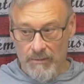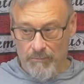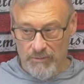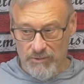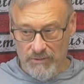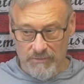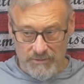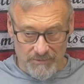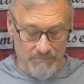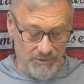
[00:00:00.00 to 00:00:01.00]

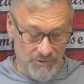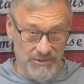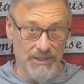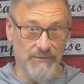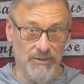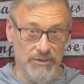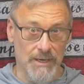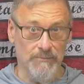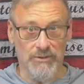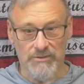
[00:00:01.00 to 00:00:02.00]
preconceived
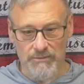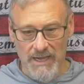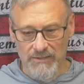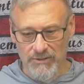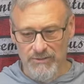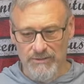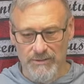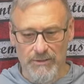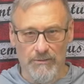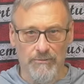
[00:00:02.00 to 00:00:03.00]
assumptions. So guys, just
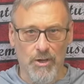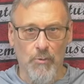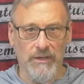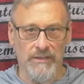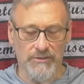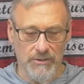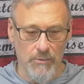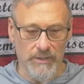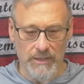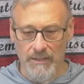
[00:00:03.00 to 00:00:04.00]
you know, knowing this
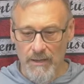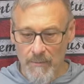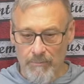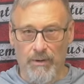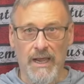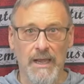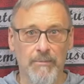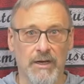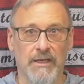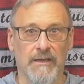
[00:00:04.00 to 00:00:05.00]
going in, but I am
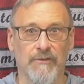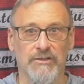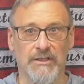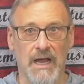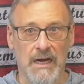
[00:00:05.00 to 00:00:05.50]
going to give this an